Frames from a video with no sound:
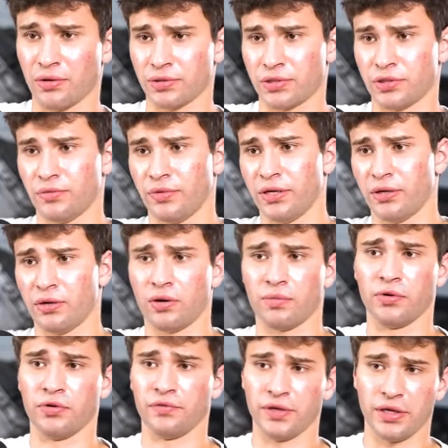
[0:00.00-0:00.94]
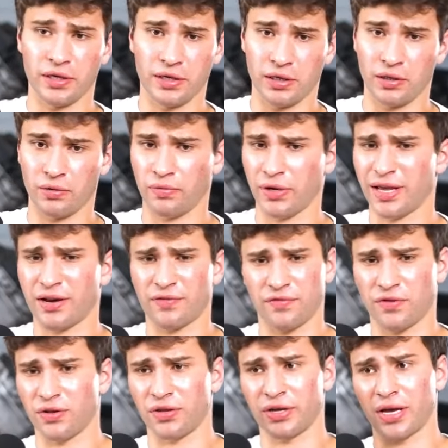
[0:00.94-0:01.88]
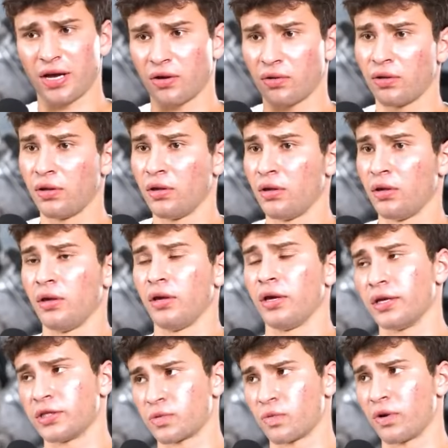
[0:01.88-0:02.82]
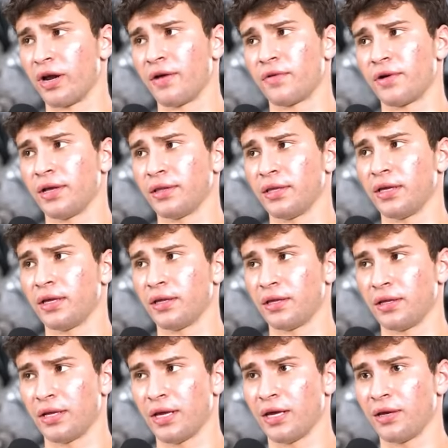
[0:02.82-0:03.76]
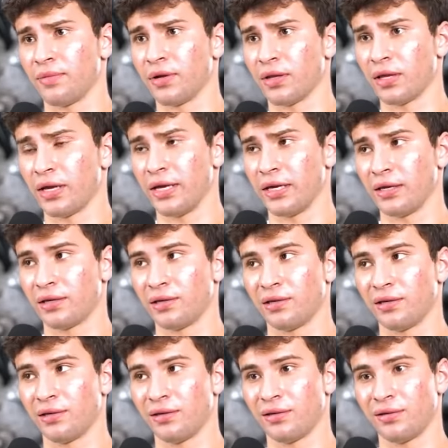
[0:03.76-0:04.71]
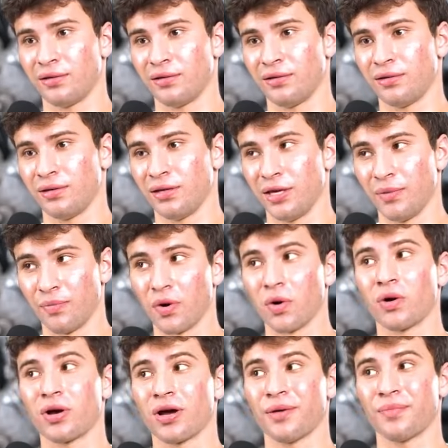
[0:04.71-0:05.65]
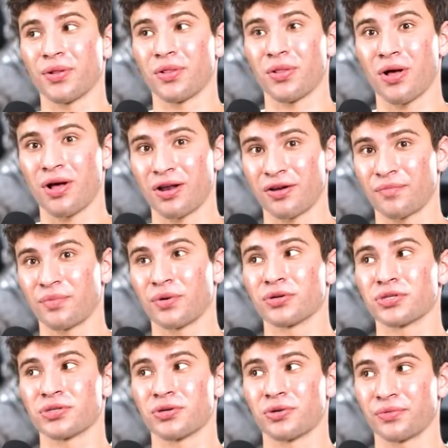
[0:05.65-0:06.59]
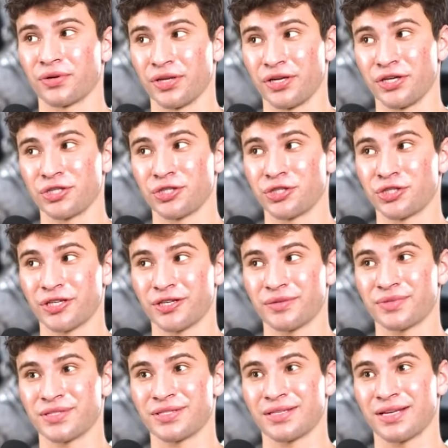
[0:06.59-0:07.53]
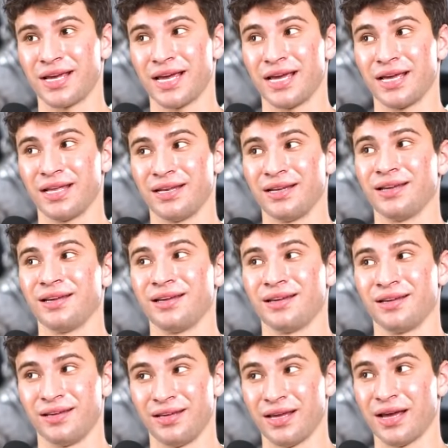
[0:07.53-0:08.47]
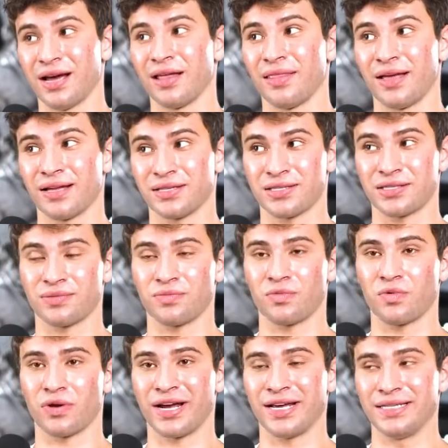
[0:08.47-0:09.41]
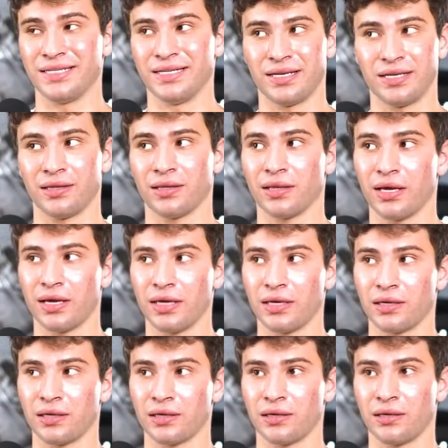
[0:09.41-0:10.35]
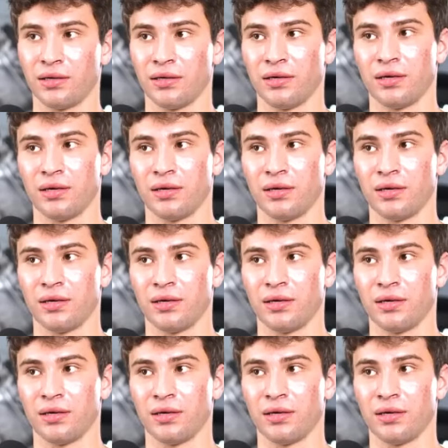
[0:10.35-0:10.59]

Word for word: house, so we had all moved in. We had a falling out. It's whatever at the end of the day, but like he broke up a lot of personal relationships. Really? And yeah, that's what I didn't like,